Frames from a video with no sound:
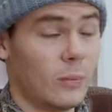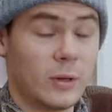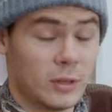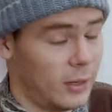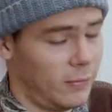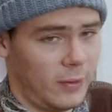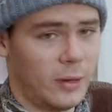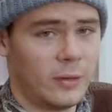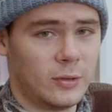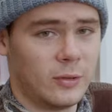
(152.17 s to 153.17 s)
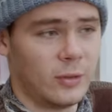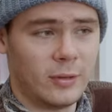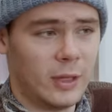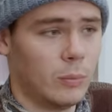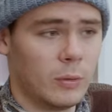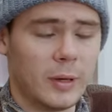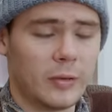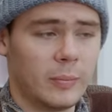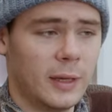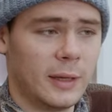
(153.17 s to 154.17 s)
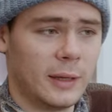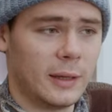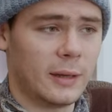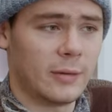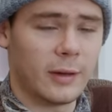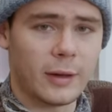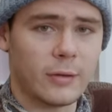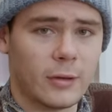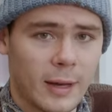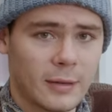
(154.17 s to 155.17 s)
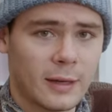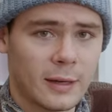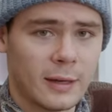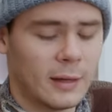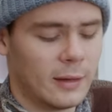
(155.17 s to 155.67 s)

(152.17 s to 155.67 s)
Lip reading: which I at first just assumed must be psychosomatic.